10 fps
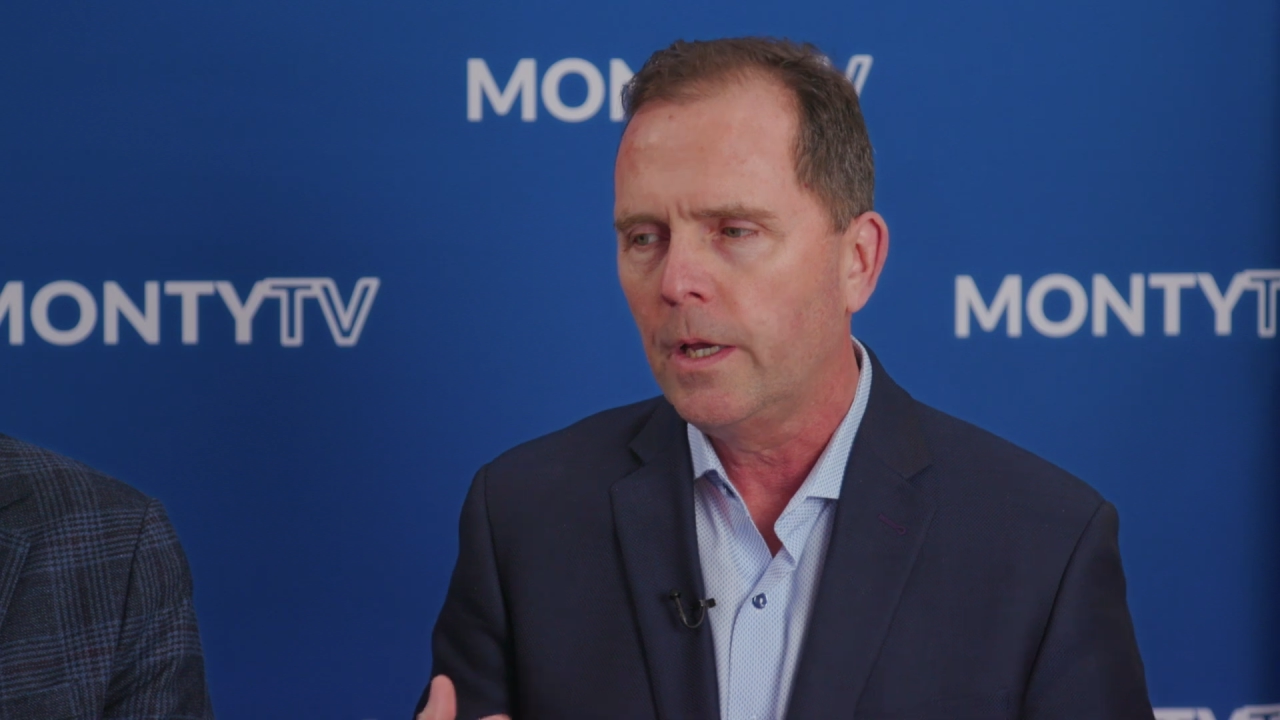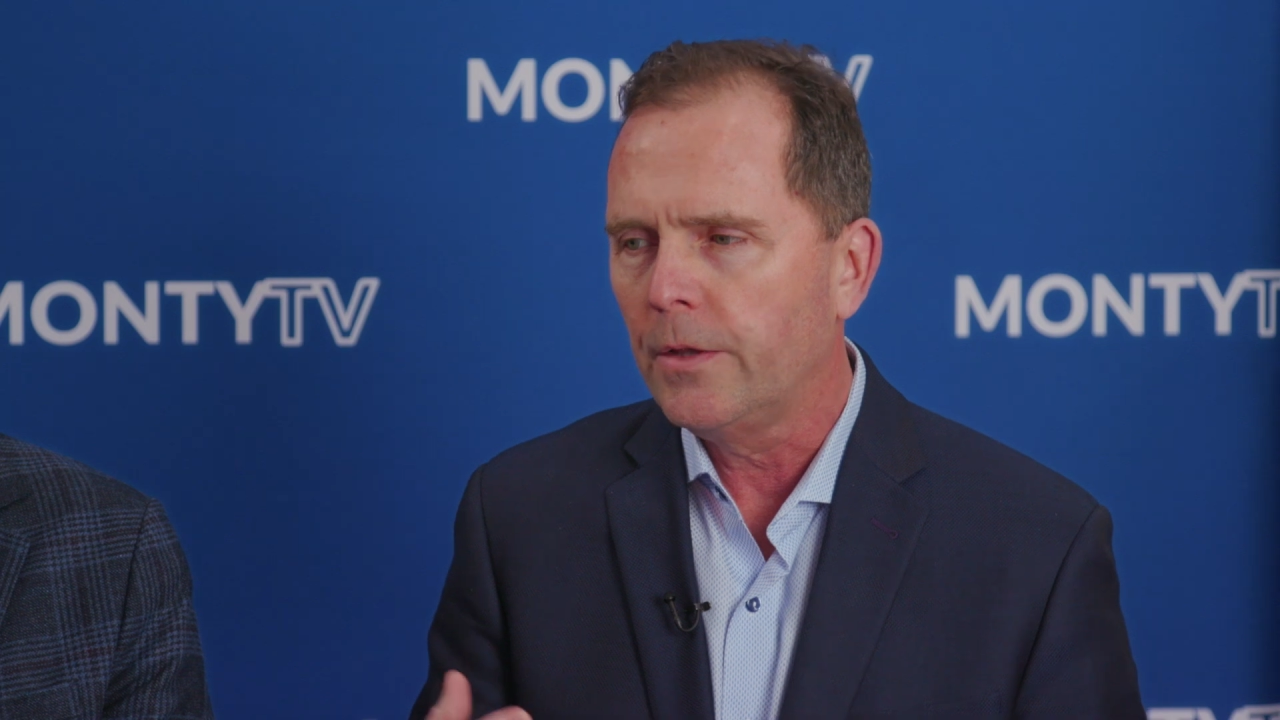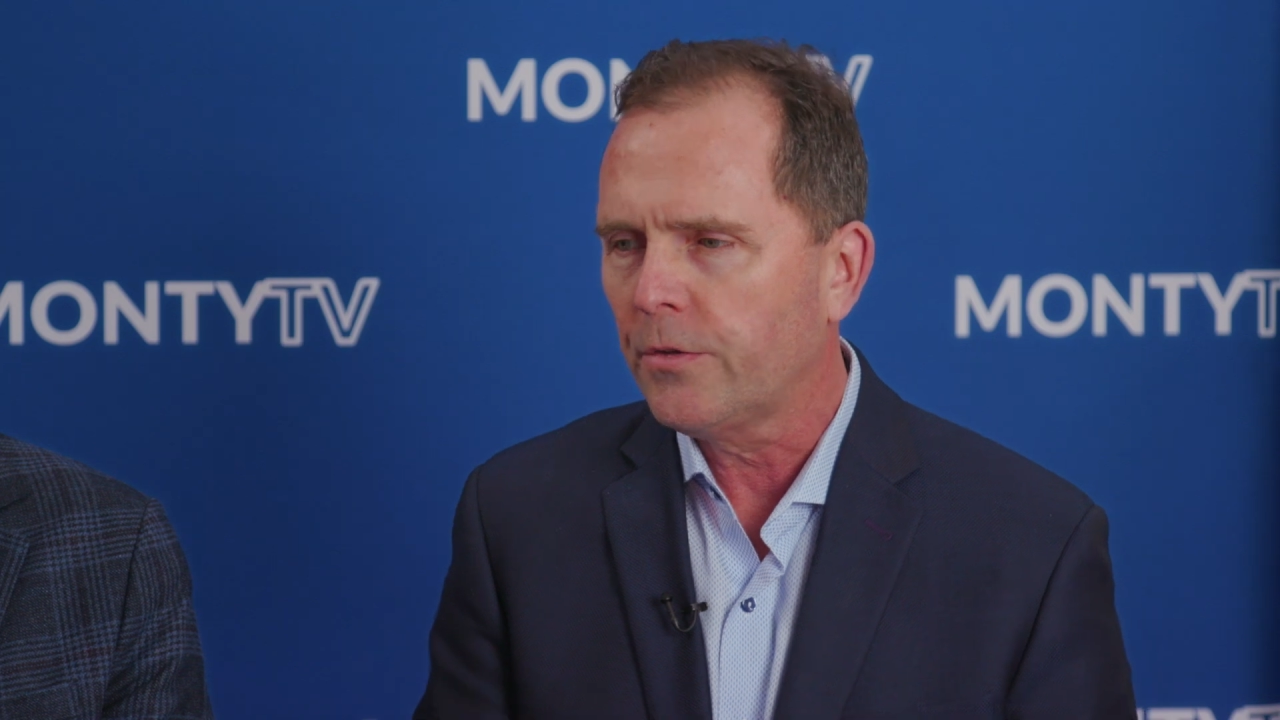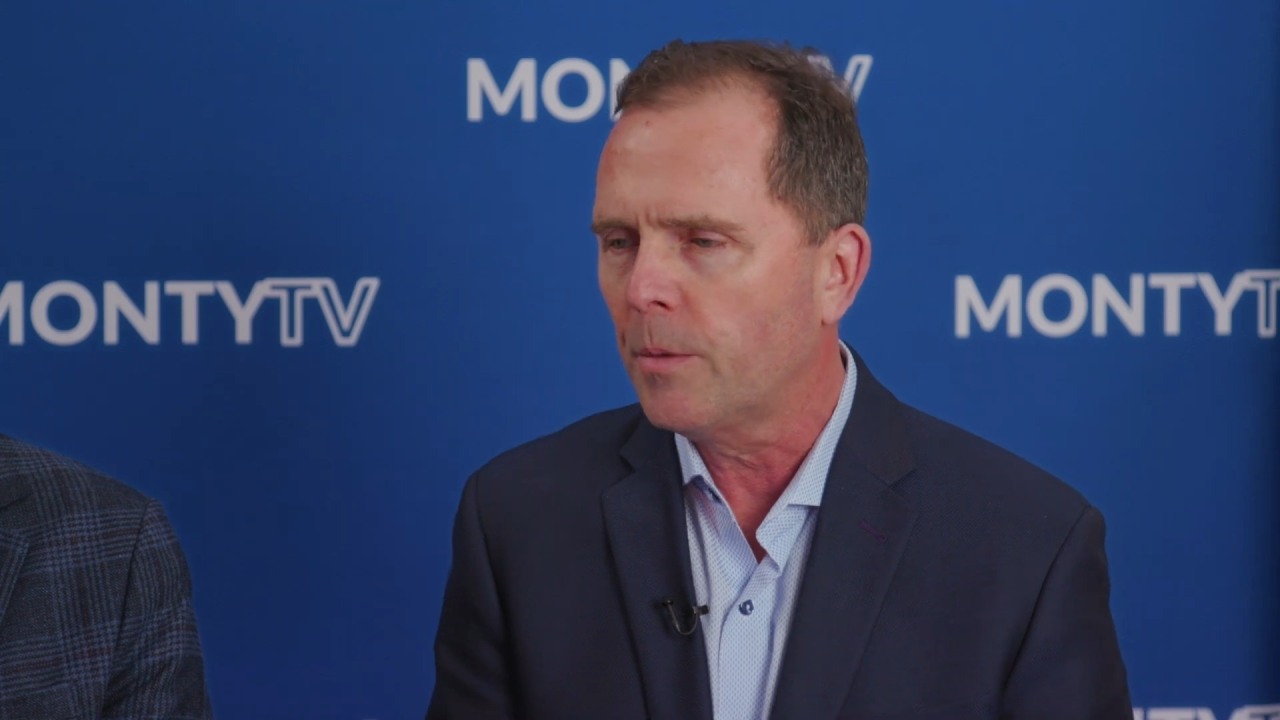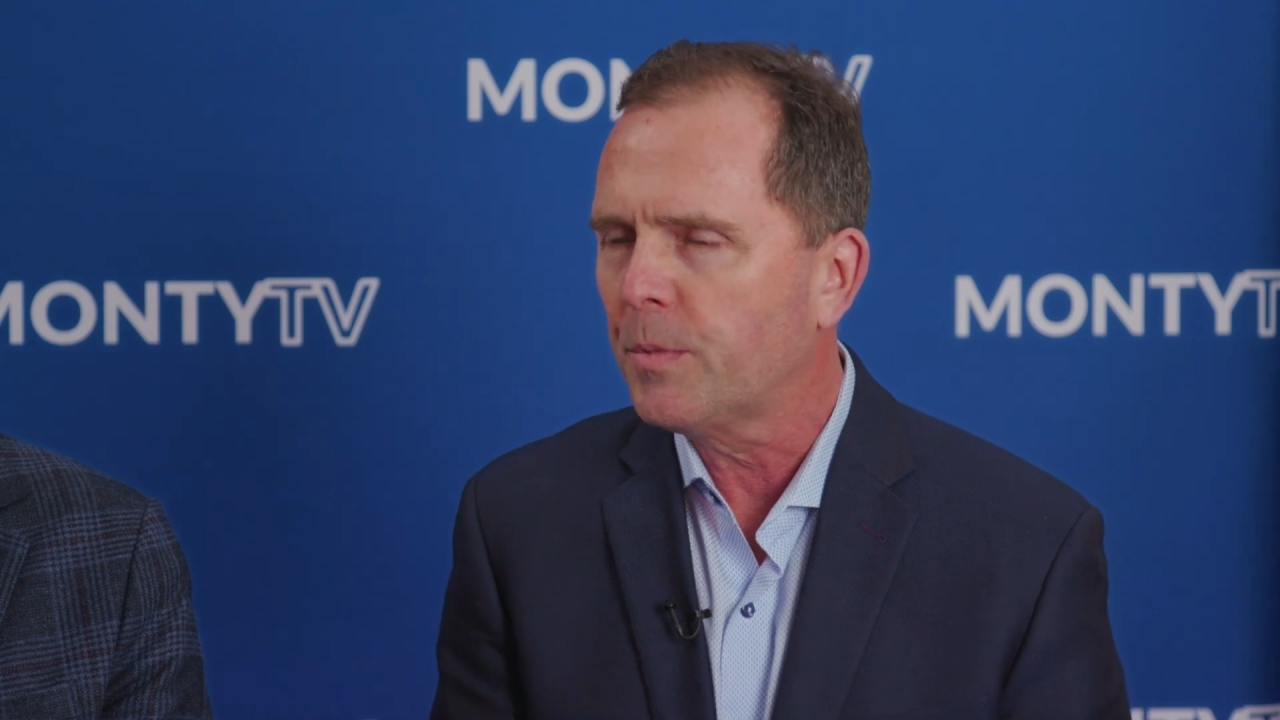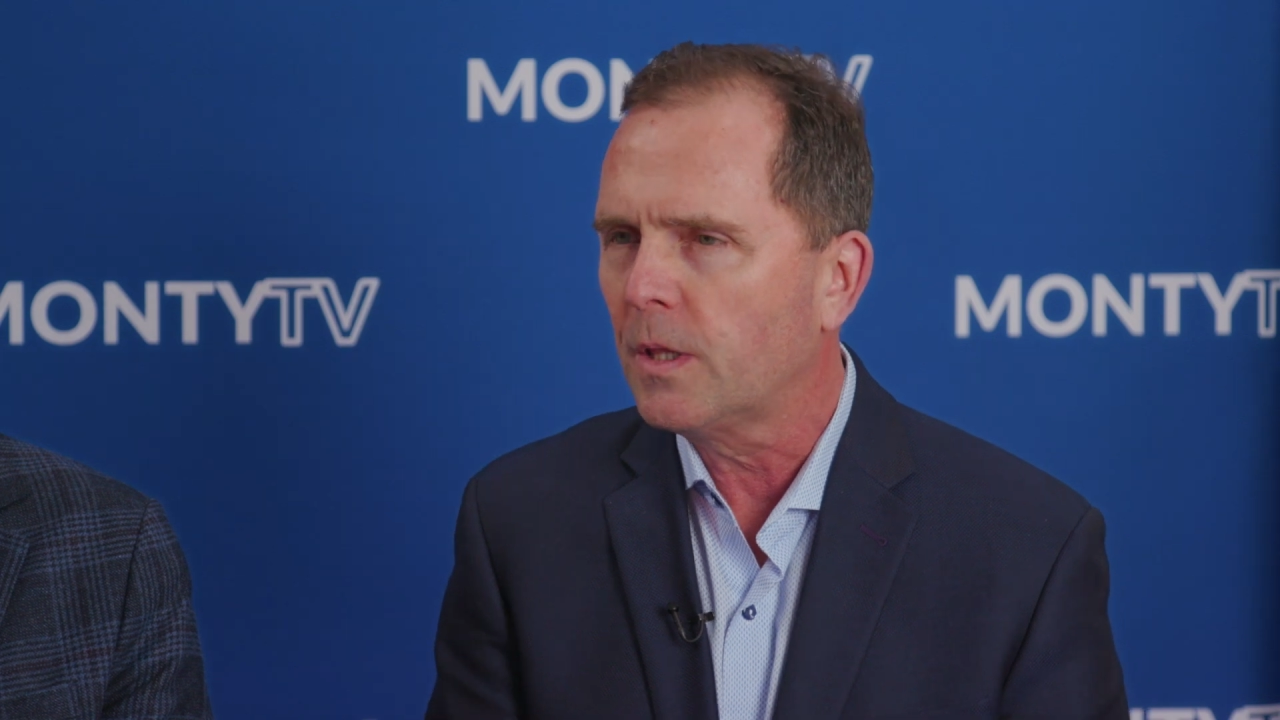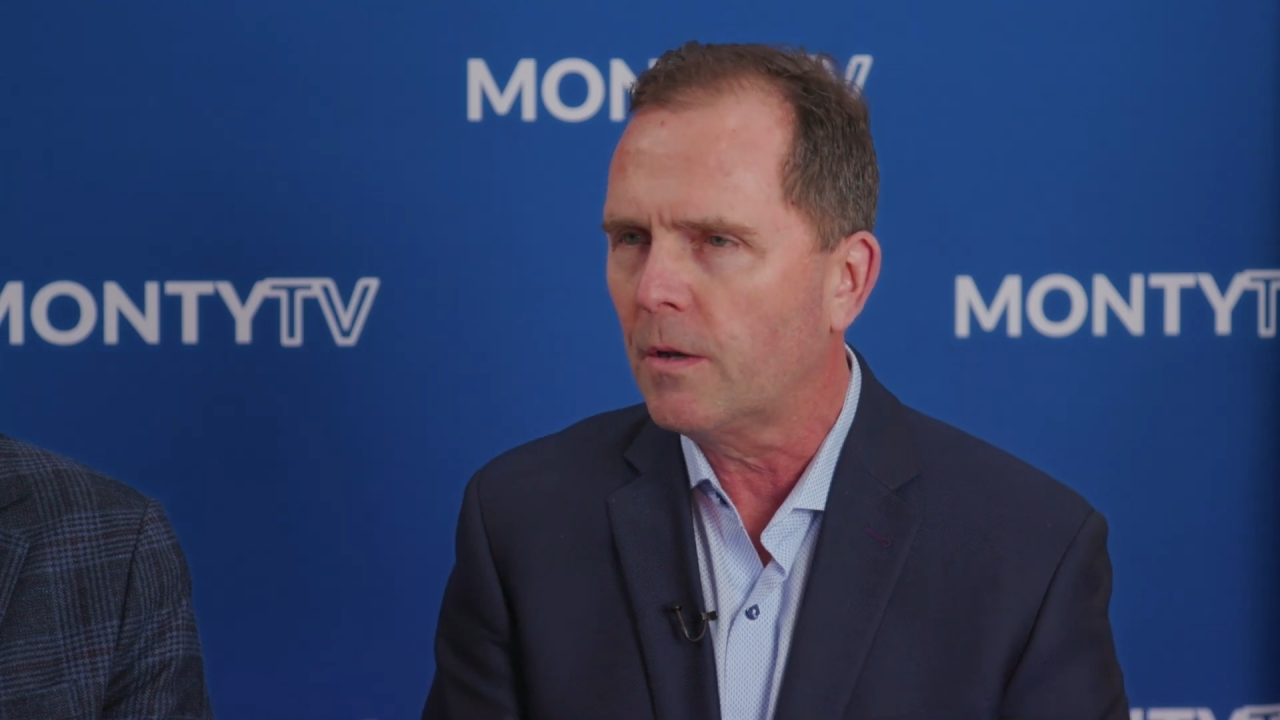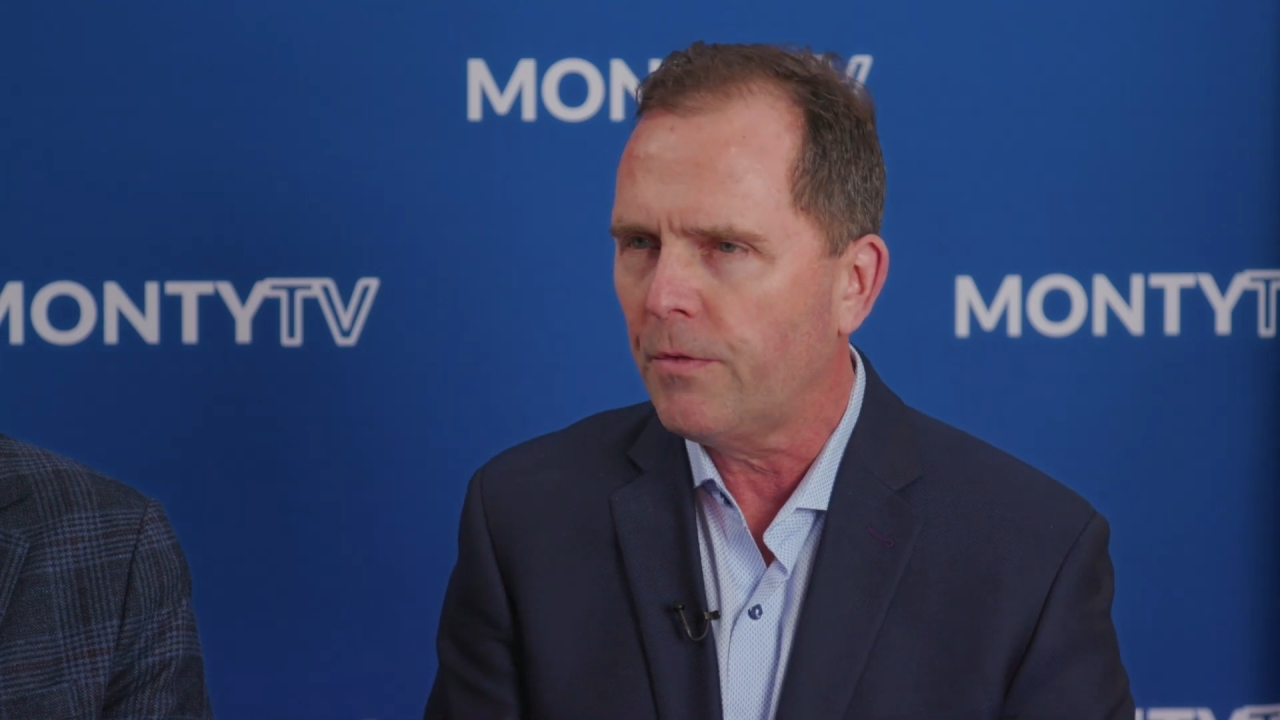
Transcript: is something that